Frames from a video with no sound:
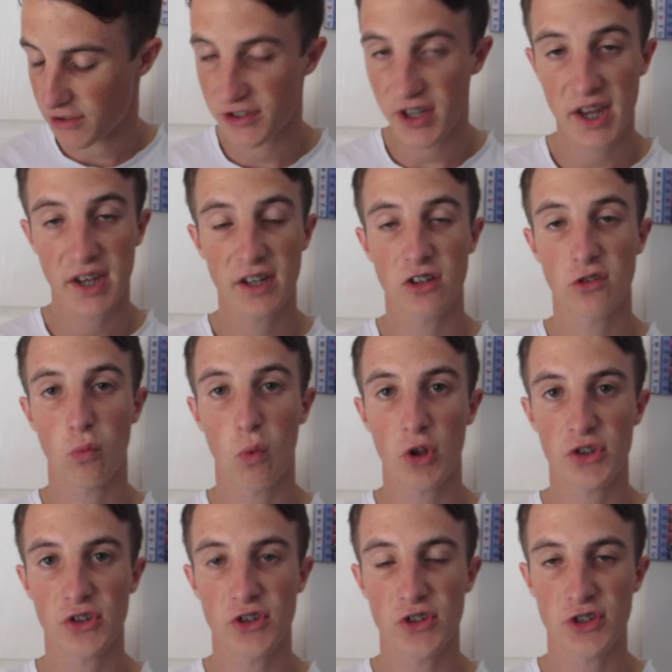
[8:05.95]
Second is
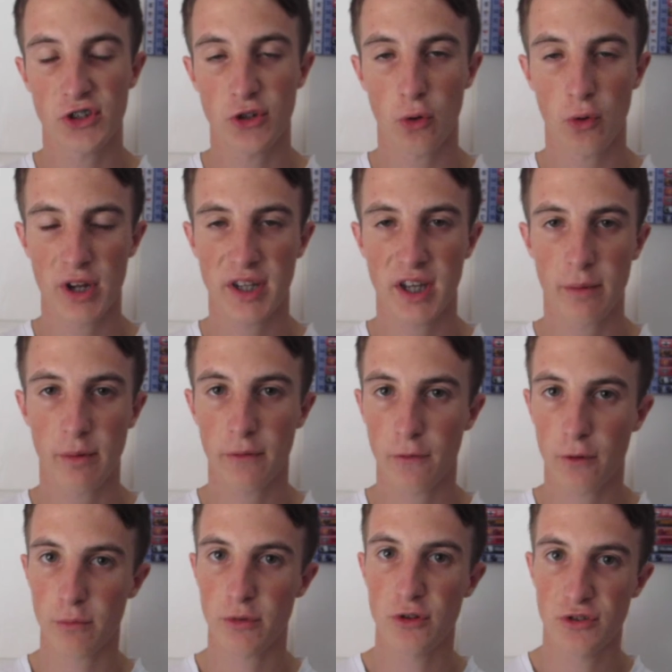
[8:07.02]
What's the Story, coming
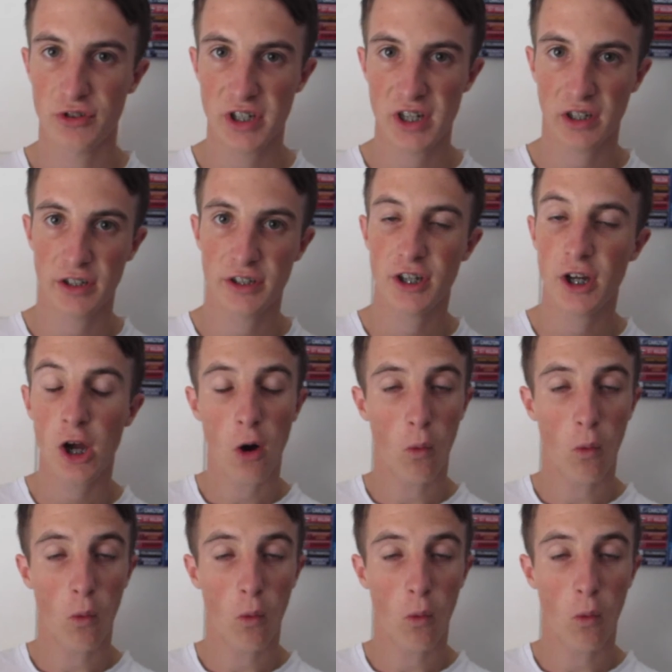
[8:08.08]
from New Zealand.